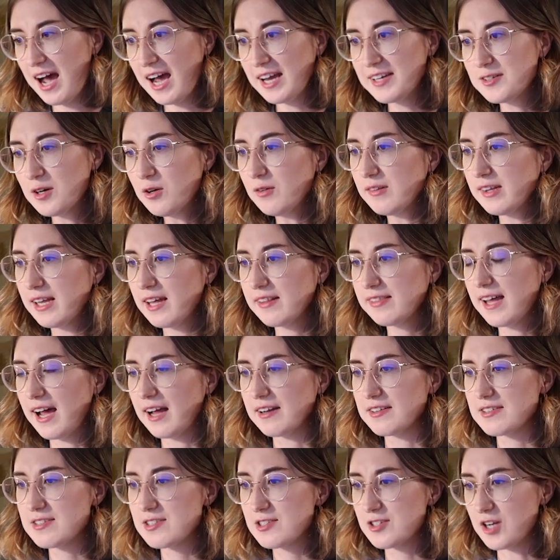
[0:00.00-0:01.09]
I don't let
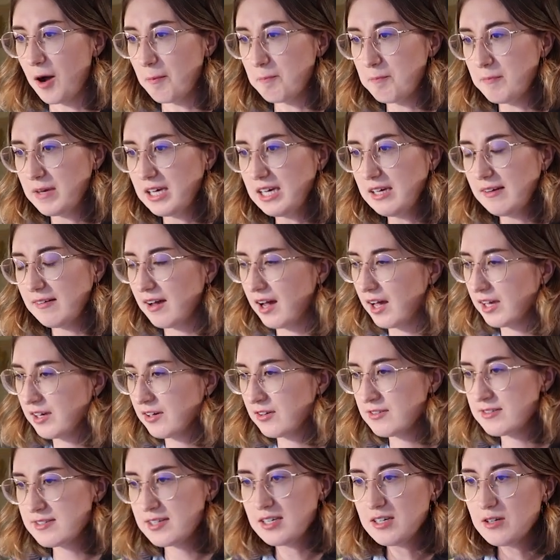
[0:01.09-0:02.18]
that stop me. I
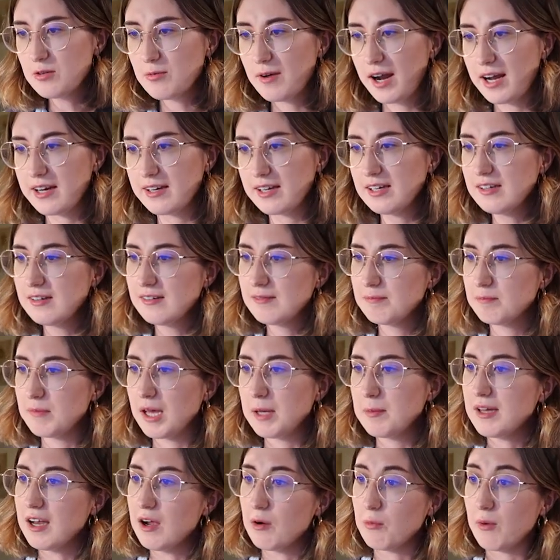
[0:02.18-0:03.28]
continue writing.
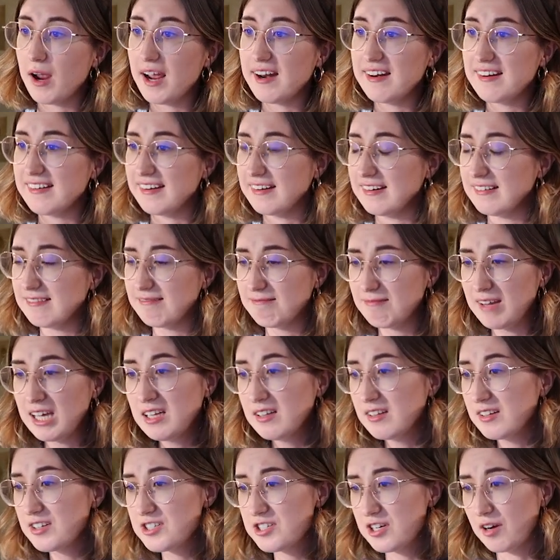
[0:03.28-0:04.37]
Maybe I'll write it in
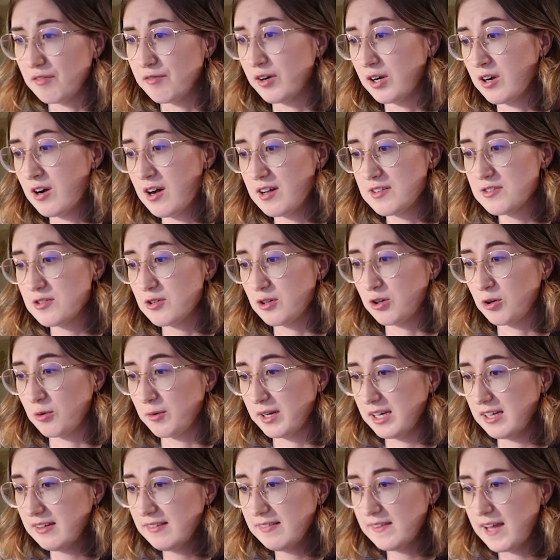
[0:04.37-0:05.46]
English, Afrikaans, or
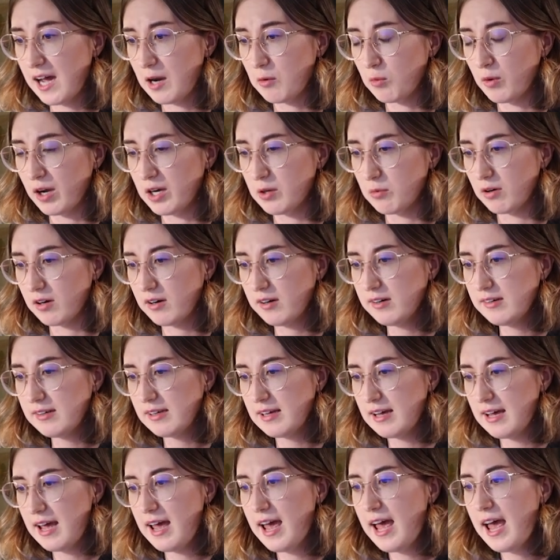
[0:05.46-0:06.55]
Korean, that one word.
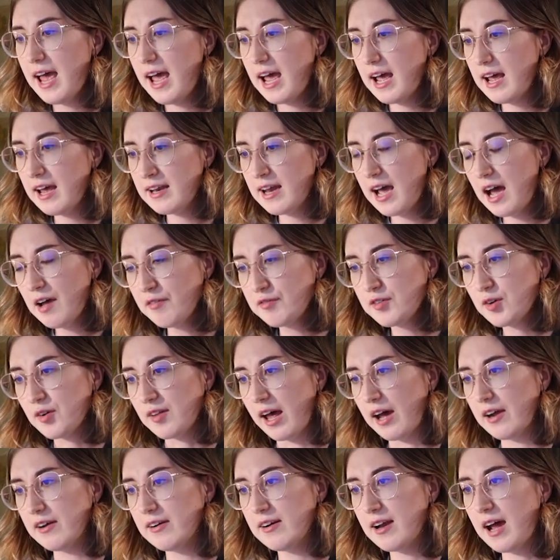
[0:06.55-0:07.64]
And after
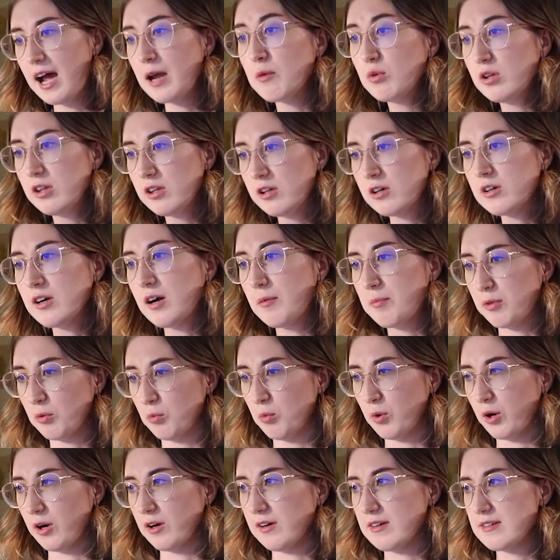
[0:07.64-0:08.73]
that, I will look up the
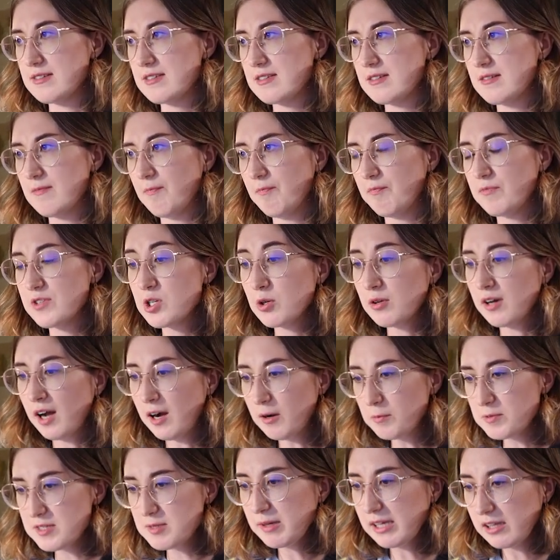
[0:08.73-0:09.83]
words. So it
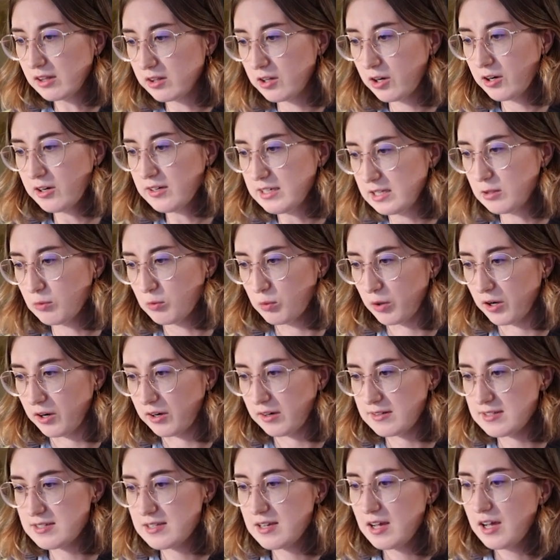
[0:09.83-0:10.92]
helps me learn new
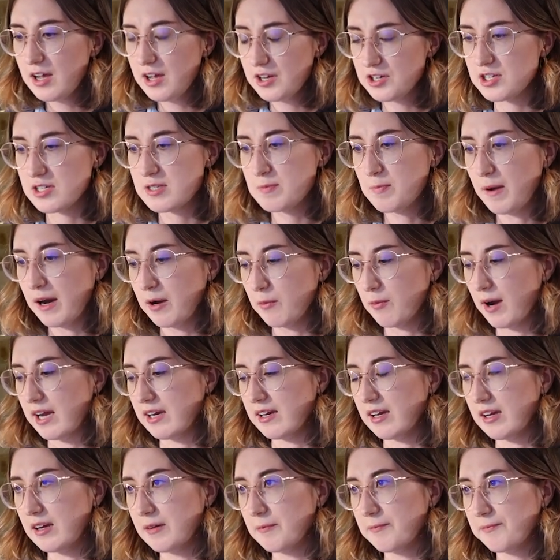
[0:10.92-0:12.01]
words just by
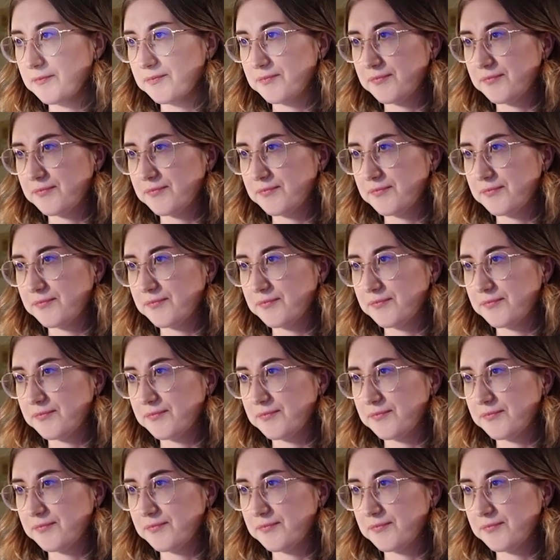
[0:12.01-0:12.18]
writing.